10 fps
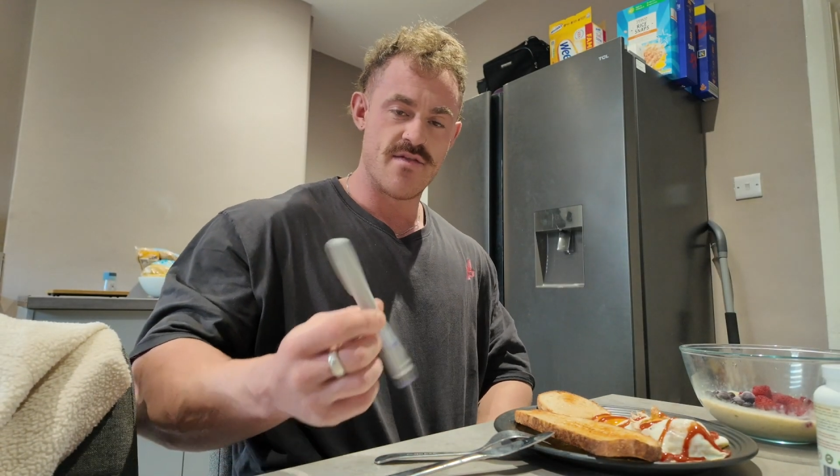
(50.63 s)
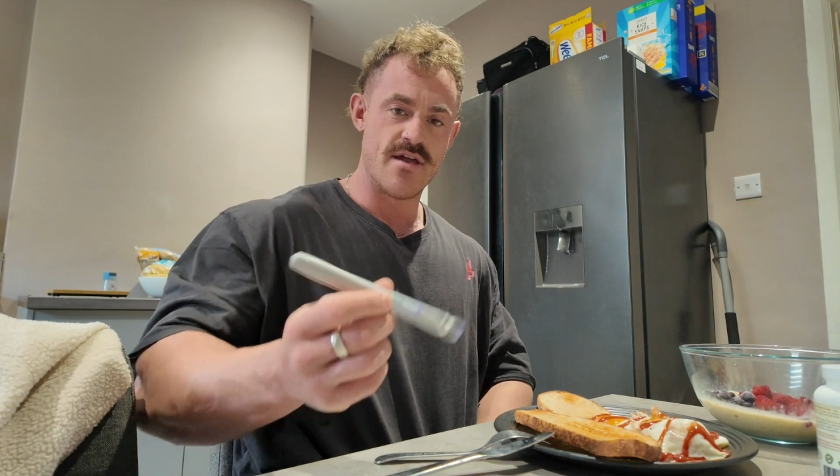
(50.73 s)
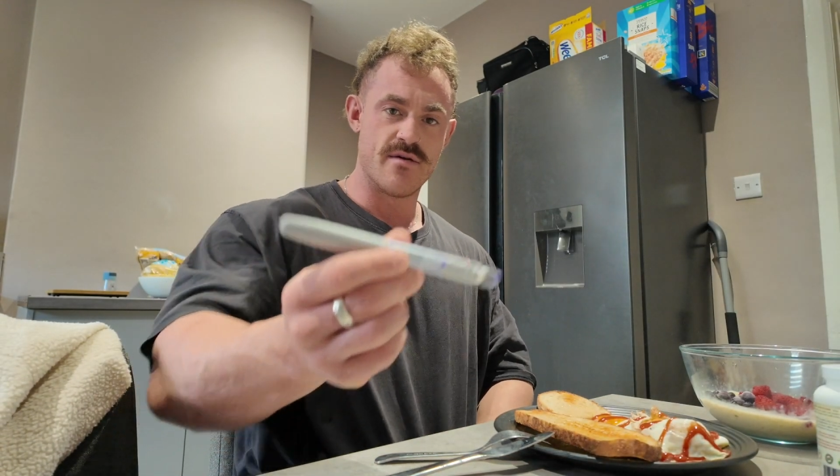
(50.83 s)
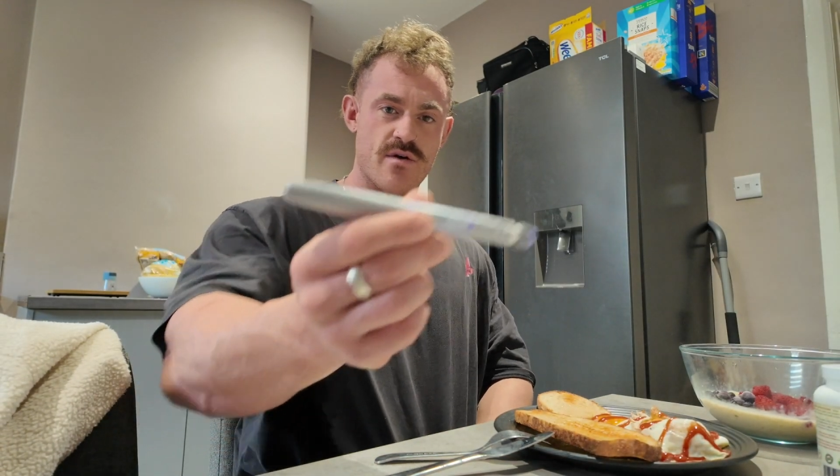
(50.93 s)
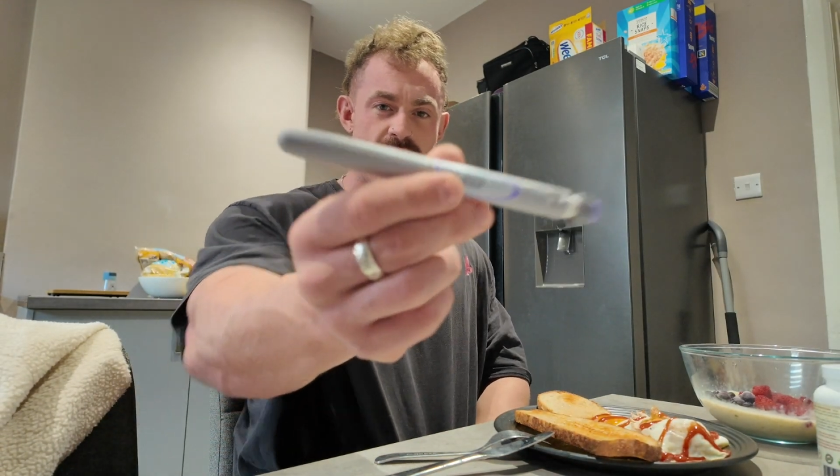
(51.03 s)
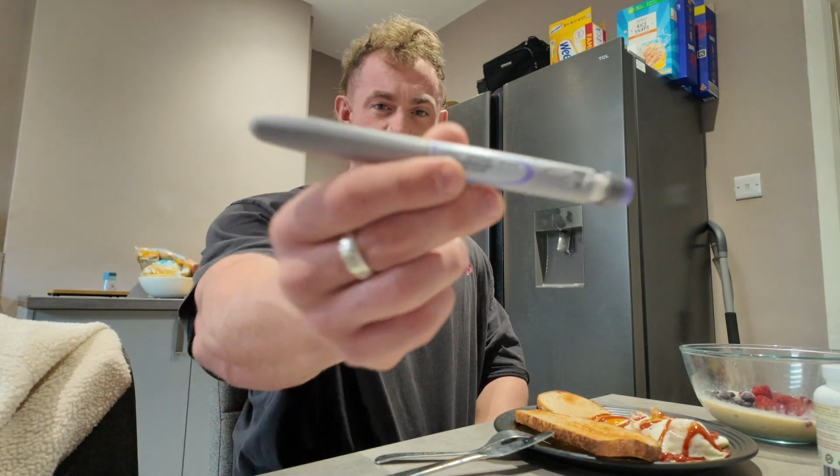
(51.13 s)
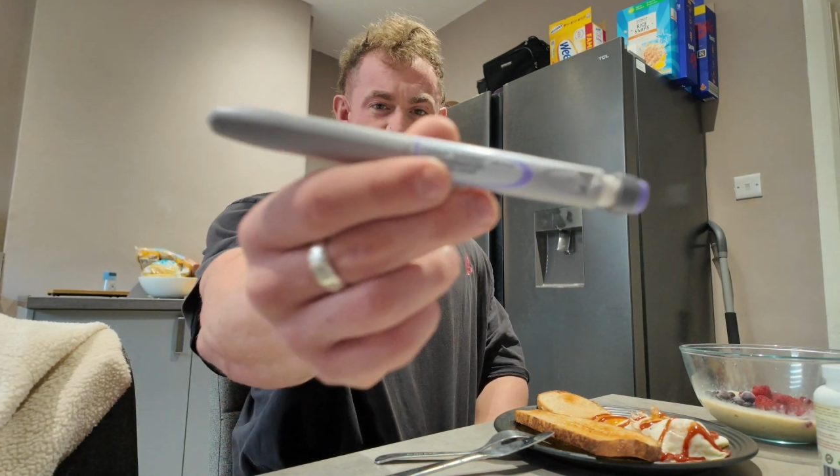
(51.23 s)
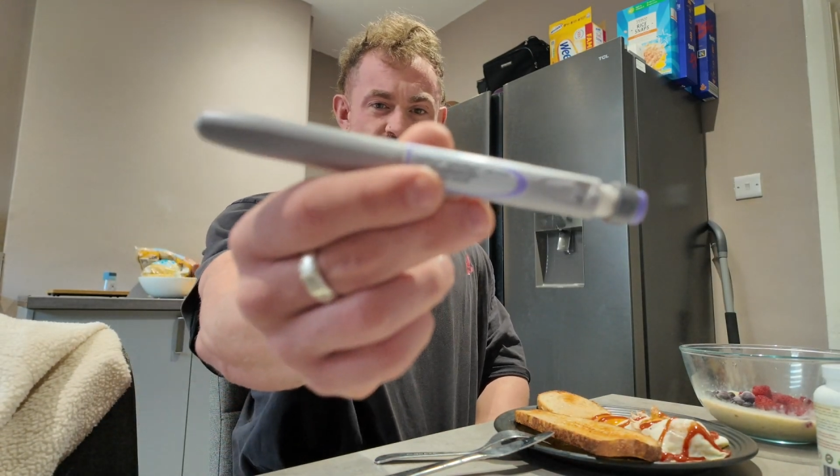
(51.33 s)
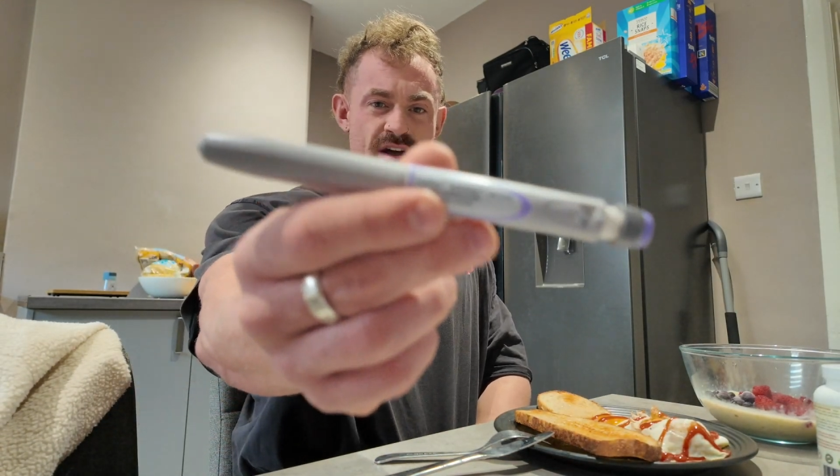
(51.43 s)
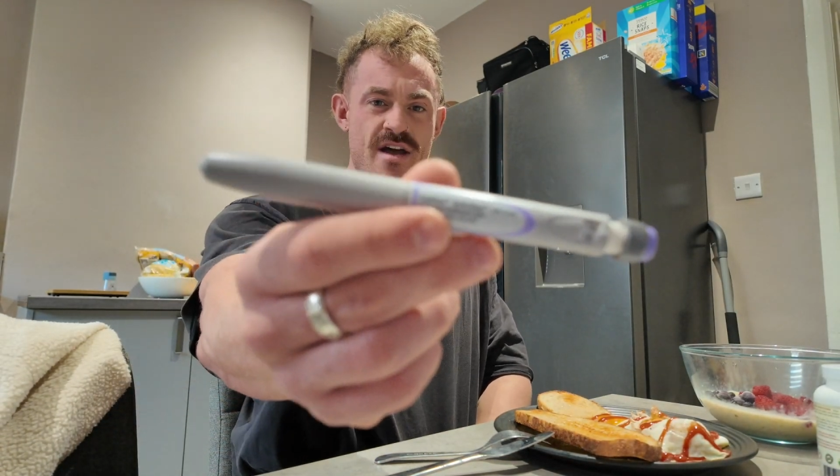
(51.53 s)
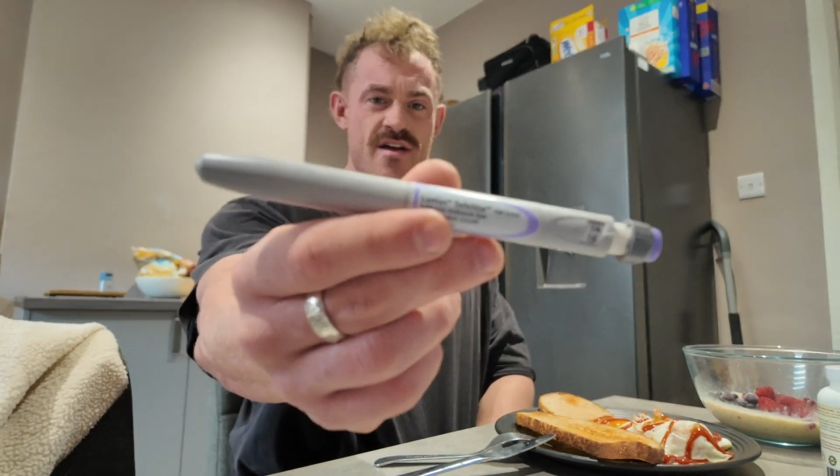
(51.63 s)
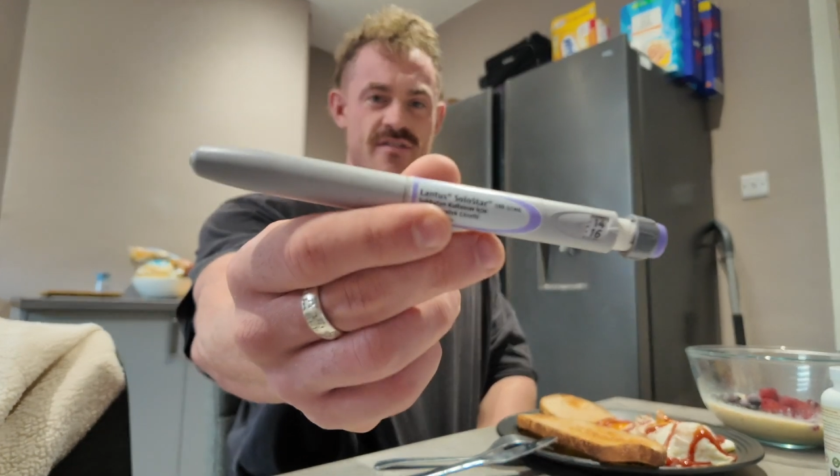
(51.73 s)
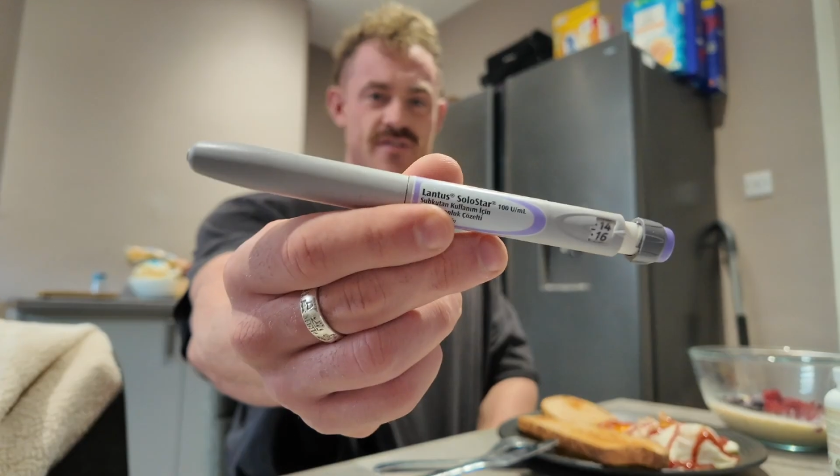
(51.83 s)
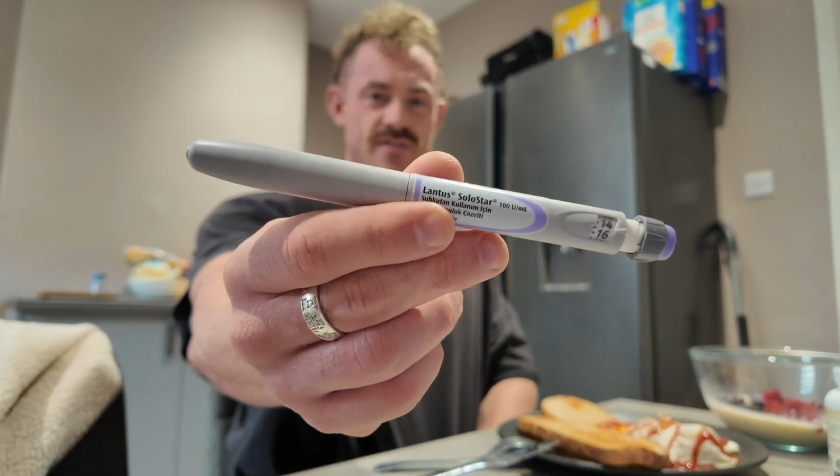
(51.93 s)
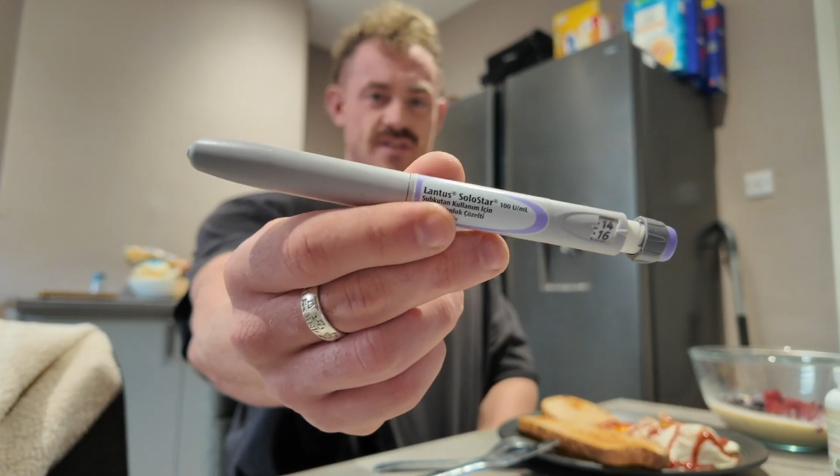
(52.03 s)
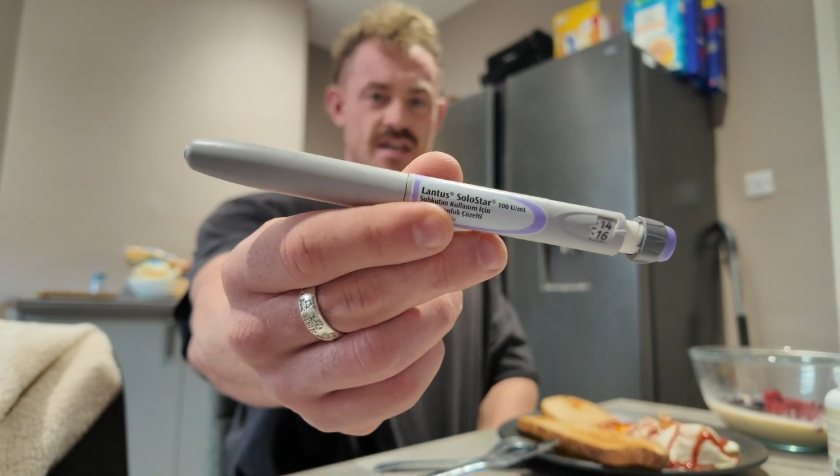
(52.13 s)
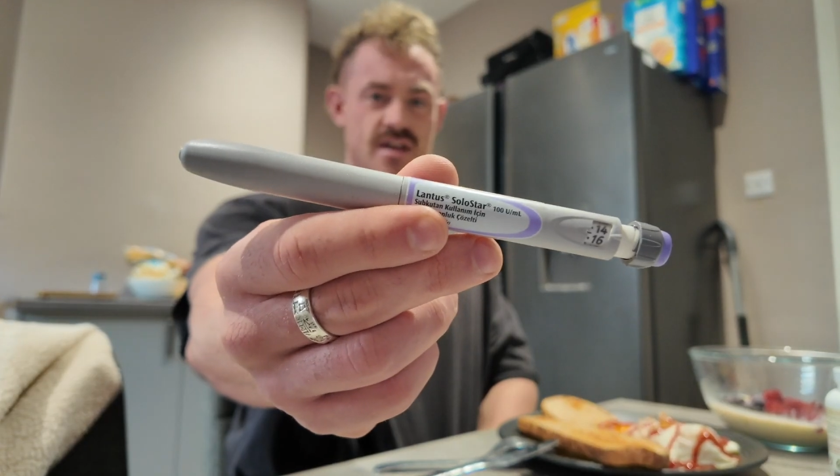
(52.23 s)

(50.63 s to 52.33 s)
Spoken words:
and then I'm going to have 15